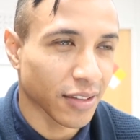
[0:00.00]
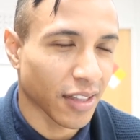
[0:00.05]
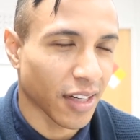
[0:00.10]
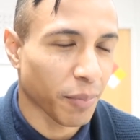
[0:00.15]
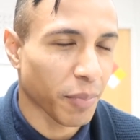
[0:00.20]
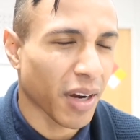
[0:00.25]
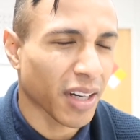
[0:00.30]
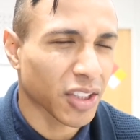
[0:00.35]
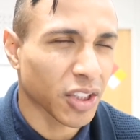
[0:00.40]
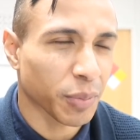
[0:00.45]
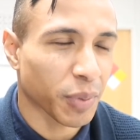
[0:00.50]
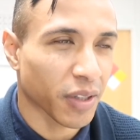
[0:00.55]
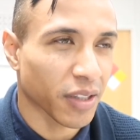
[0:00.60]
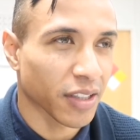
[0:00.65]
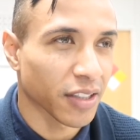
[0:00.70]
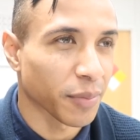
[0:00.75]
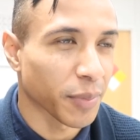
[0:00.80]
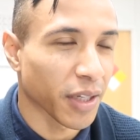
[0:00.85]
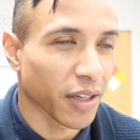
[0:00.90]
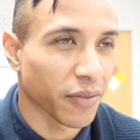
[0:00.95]
And I'm actually
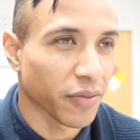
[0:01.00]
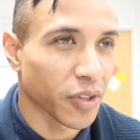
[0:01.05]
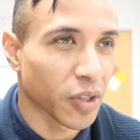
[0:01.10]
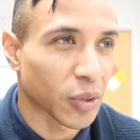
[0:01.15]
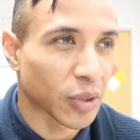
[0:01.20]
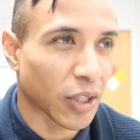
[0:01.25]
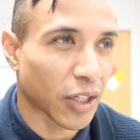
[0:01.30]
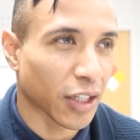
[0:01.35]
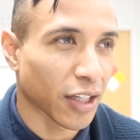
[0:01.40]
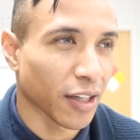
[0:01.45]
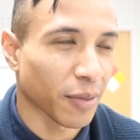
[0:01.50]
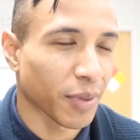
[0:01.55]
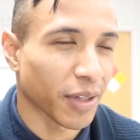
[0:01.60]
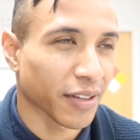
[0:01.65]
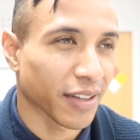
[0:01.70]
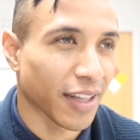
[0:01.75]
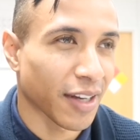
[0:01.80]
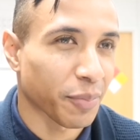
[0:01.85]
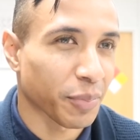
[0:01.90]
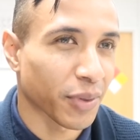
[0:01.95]
probably going to make a video talking
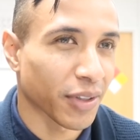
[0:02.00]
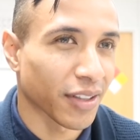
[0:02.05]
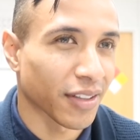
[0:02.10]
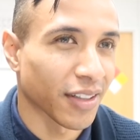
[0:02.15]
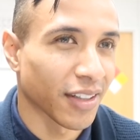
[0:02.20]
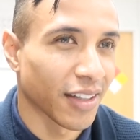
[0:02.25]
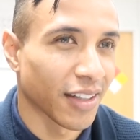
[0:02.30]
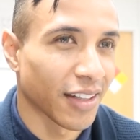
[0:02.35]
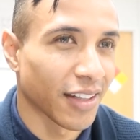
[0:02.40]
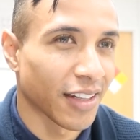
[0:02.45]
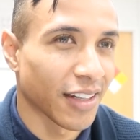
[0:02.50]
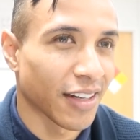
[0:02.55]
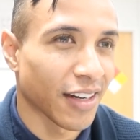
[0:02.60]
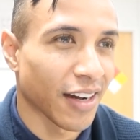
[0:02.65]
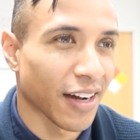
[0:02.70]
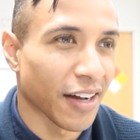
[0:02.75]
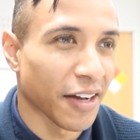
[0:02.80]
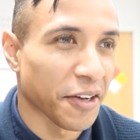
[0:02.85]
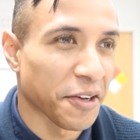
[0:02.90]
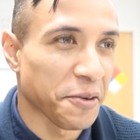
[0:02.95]
about that. But
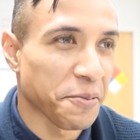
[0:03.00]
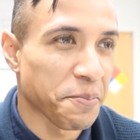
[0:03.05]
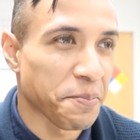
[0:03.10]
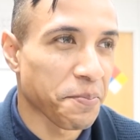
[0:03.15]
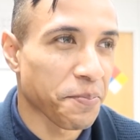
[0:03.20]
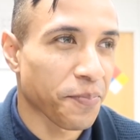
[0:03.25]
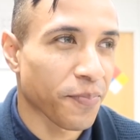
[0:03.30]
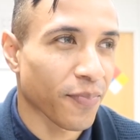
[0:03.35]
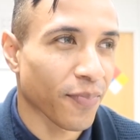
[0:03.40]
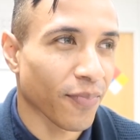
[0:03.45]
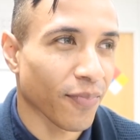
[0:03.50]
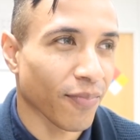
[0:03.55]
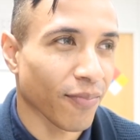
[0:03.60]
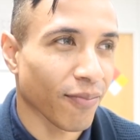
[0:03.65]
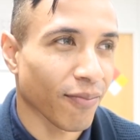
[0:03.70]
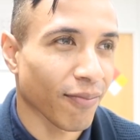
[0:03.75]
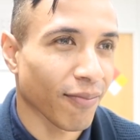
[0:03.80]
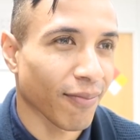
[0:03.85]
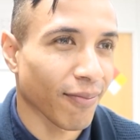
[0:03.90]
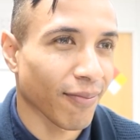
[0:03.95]
um,
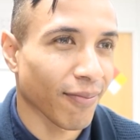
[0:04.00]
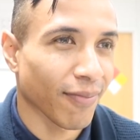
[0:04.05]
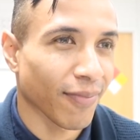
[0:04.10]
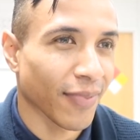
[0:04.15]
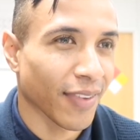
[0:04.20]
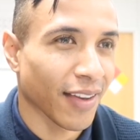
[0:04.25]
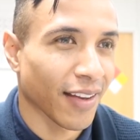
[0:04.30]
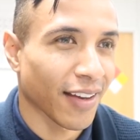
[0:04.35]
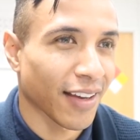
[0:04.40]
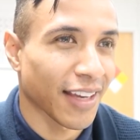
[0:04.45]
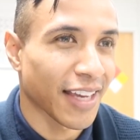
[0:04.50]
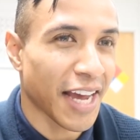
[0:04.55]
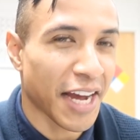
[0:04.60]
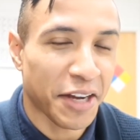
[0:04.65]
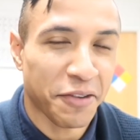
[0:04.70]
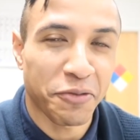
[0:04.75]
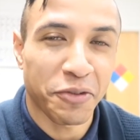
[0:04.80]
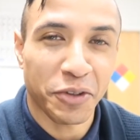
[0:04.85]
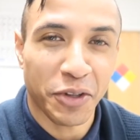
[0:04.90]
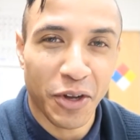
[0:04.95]

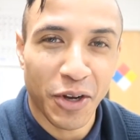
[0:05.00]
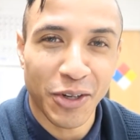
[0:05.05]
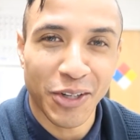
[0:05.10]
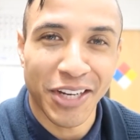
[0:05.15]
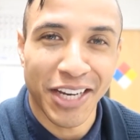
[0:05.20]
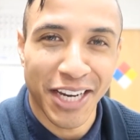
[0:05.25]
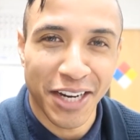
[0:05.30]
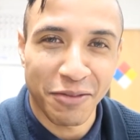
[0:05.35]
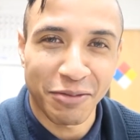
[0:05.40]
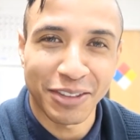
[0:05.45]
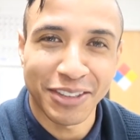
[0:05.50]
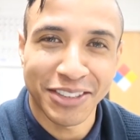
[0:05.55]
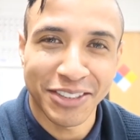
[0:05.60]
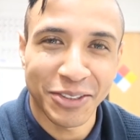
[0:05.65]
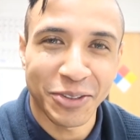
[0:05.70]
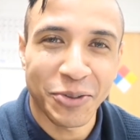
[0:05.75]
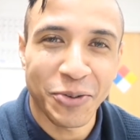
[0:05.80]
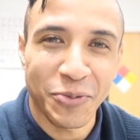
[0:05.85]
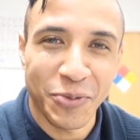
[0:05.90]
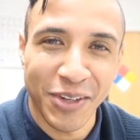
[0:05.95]
yeah, I vlogged every
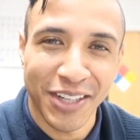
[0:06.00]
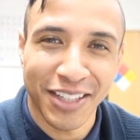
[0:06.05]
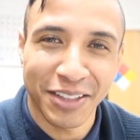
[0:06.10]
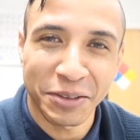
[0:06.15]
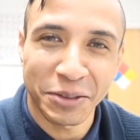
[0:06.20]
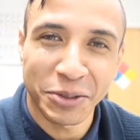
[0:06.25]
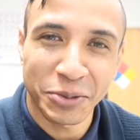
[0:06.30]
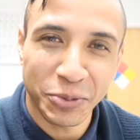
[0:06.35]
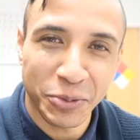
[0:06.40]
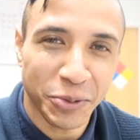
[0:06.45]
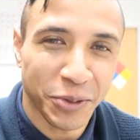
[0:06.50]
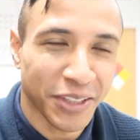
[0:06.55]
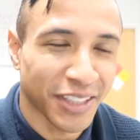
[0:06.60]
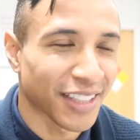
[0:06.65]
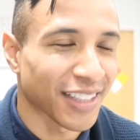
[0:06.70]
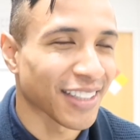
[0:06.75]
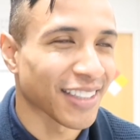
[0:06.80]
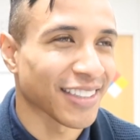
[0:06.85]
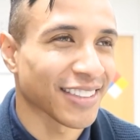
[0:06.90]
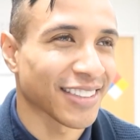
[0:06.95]
single week of the school
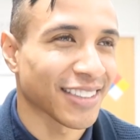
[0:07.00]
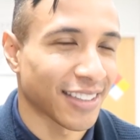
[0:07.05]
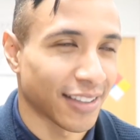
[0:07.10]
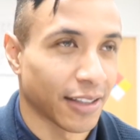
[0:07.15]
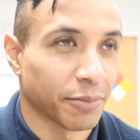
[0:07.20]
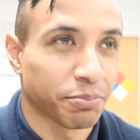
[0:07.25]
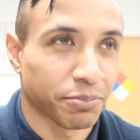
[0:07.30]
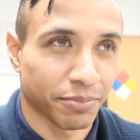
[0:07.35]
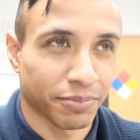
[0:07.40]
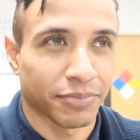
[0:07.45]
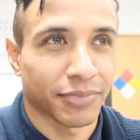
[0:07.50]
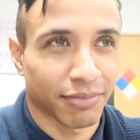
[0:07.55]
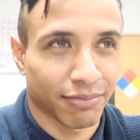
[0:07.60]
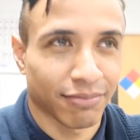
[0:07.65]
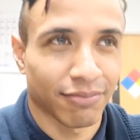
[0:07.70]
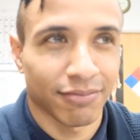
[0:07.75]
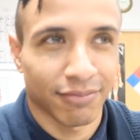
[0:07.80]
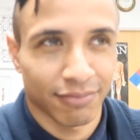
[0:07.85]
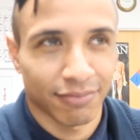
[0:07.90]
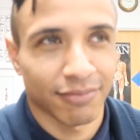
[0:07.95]
year, up
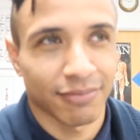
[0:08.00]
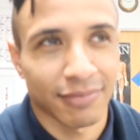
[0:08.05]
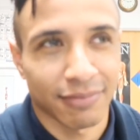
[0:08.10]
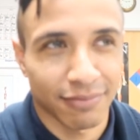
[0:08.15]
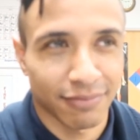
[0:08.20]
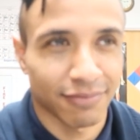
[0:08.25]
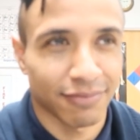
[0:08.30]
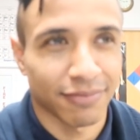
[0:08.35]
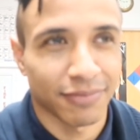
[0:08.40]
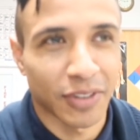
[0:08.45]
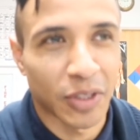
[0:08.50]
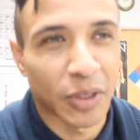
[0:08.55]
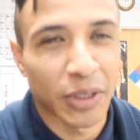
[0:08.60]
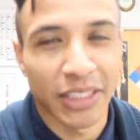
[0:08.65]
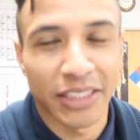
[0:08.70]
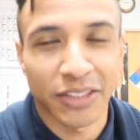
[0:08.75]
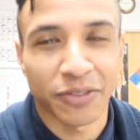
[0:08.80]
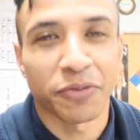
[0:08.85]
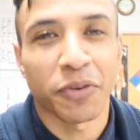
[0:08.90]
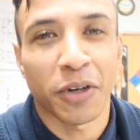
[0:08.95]
uh, at
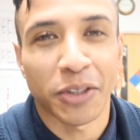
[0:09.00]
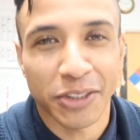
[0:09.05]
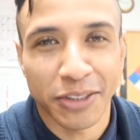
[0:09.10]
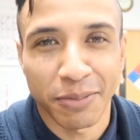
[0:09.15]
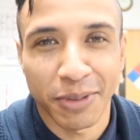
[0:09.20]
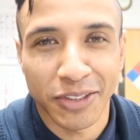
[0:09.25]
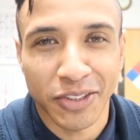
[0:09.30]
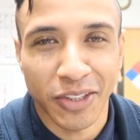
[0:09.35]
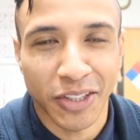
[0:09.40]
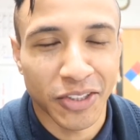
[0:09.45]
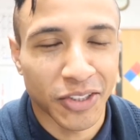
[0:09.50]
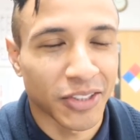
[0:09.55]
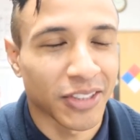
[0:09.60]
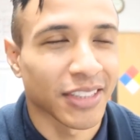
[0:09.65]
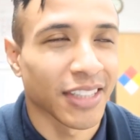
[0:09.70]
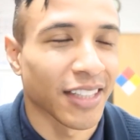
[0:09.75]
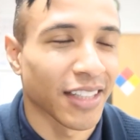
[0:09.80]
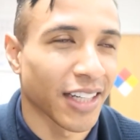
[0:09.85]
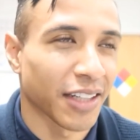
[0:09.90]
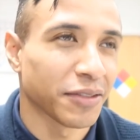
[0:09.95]
least fall semester, I should
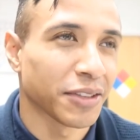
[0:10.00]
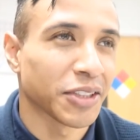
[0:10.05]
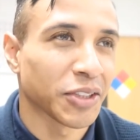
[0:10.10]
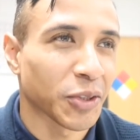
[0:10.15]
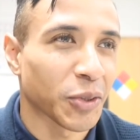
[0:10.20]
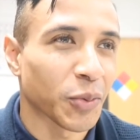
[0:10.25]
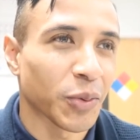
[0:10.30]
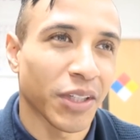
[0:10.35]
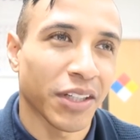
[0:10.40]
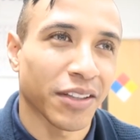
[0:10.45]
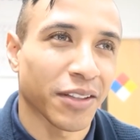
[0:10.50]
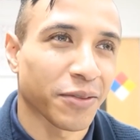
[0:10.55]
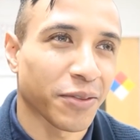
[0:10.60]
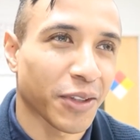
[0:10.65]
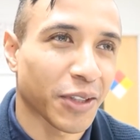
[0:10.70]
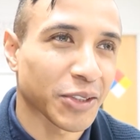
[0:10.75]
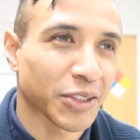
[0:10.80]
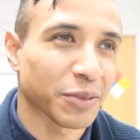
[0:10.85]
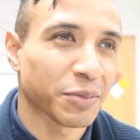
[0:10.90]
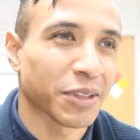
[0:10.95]
say, every single week of the
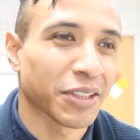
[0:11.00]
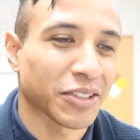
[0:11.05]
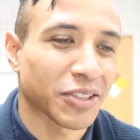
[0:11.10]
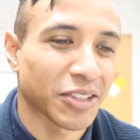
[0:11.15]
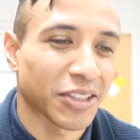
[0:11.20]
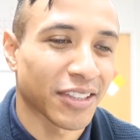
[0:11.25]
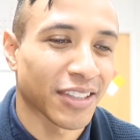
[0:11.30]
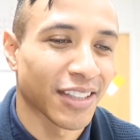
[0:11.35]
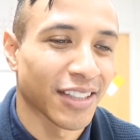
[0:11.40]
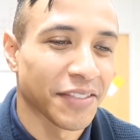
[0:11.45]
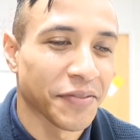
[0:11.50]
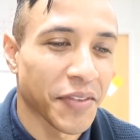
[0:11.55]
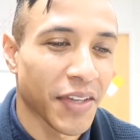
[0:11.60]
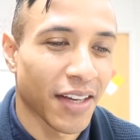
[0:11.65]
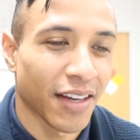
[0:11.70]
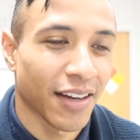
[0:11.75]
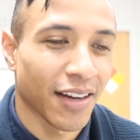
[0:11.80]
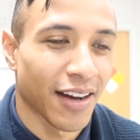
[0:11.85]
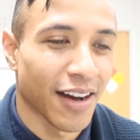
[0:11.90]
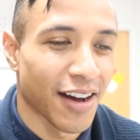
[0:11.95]
fall semester.
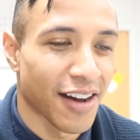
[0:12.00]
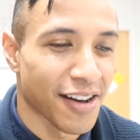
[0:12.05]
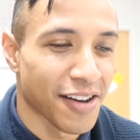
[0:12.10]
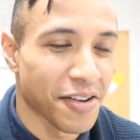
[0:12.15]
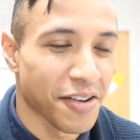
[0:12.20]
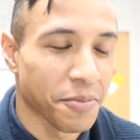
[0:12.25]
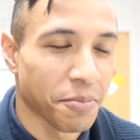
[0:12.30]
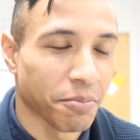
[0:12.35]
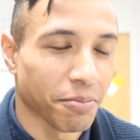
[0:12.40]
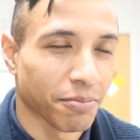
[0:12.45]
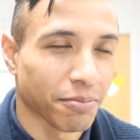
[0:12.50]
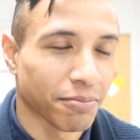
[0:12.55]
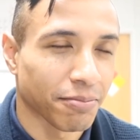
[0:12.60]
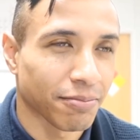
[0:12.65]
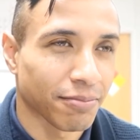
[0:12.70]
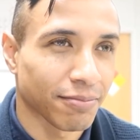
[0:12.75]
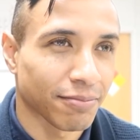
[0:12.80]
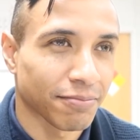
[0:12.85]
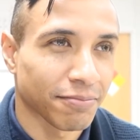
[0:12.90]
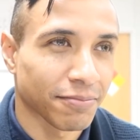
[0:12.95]
Um,
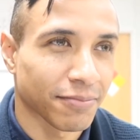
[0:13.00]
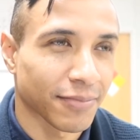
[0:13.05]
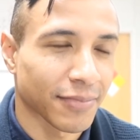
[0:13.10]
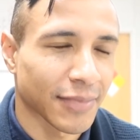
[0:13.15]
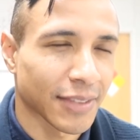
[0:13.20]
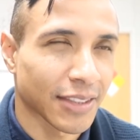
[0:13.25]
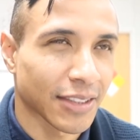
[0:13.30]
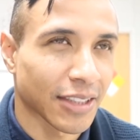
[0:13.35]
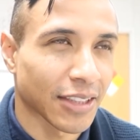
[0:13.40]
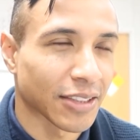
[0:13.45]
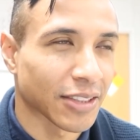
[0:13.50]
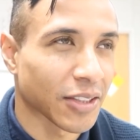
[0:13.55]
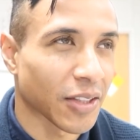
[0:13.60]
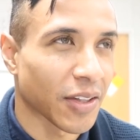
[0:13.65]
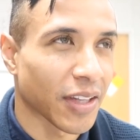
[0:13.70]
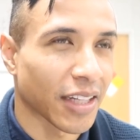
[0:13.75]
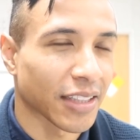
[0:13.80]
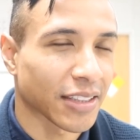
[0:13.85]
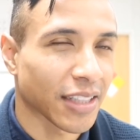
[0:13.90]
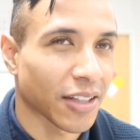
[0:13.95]
and
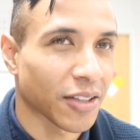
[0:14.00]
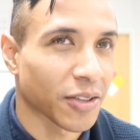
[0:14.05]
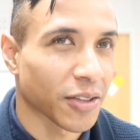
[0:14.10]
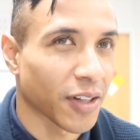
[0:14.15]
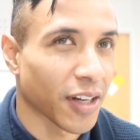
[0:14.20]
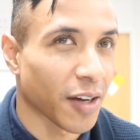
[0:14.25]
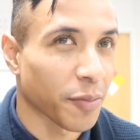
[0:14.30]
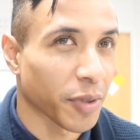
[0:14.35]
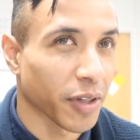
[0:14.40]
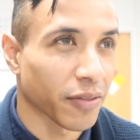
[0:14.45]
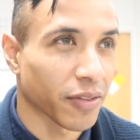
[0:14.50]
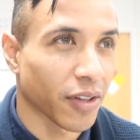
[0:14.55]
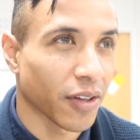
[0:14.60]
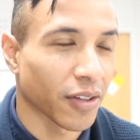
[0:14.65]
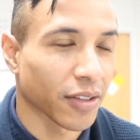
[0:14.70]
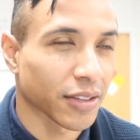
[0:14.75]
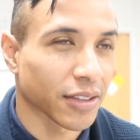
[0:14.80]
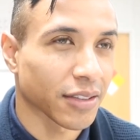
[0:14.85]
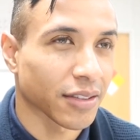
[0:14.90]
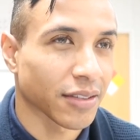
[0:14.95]
so that's, I don't know how many
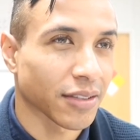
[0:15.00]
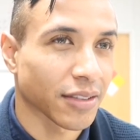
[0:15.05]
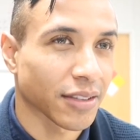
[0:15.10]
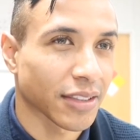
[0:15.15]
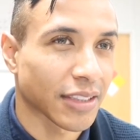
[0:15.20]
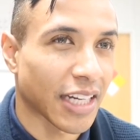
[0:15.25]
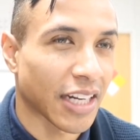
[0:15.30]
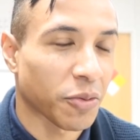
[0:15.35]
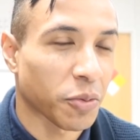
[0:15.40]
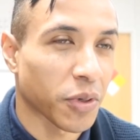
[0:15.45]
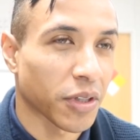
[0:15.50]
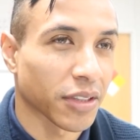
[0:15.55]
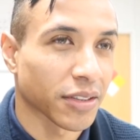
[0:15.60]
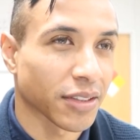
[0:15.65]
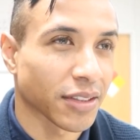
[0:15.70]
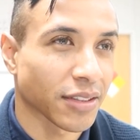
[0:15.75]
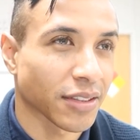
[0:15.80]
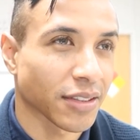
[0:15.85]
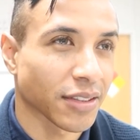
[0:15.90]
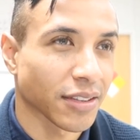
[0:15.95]
vlogs that
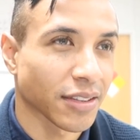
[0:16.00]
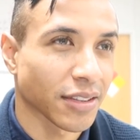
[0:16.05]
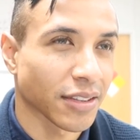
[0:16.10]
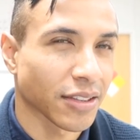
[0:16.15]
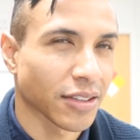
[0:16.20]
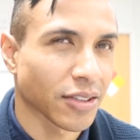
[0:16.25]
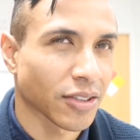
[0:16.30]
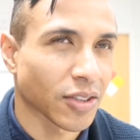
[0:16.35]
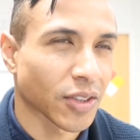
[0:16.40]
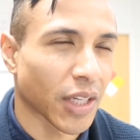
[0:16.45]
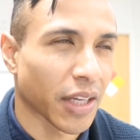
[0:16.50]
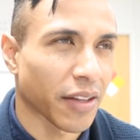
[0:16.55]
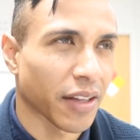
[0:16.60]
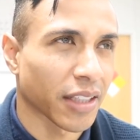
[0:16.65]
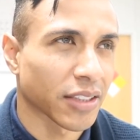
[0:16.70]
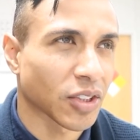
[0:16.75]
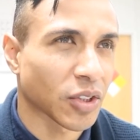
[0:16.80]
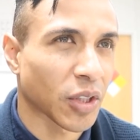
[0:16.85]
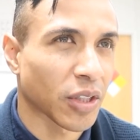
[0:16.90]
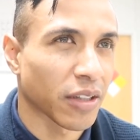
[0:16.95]
was. So
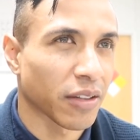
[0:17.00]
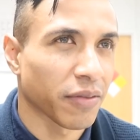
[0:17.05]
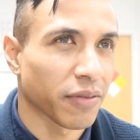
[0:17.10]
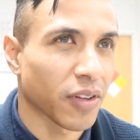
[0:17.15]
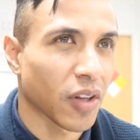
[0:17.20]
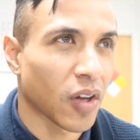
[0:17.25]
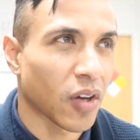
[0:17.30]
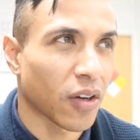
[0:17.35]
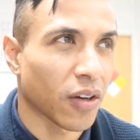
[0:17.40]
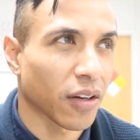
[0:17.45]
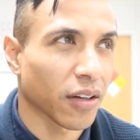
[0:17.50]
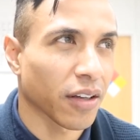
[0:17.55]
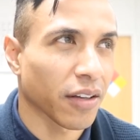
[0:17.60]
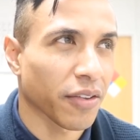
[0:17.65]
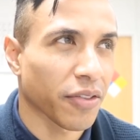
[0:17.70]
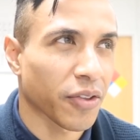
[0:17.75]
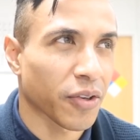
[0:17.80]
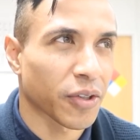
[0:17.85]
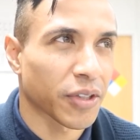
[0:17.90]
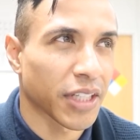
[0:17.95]
I started vlog
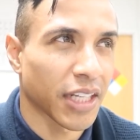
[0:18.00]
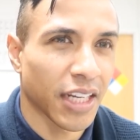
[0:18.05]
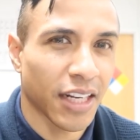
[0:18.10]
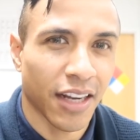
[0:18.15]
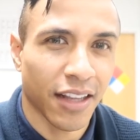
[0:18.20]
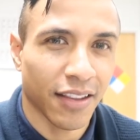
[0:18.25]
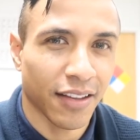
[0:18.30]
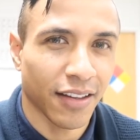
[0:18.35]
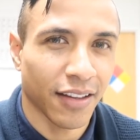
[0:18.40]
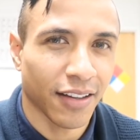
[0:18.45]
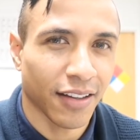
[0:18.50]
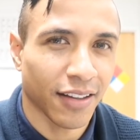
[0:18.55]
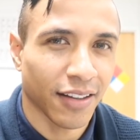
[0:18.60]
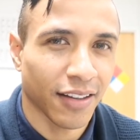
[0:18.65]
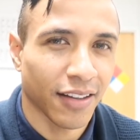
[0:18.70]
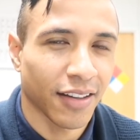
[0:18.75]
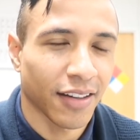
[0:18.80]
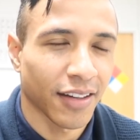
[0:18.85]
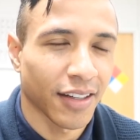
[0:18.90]
thirteen, I think,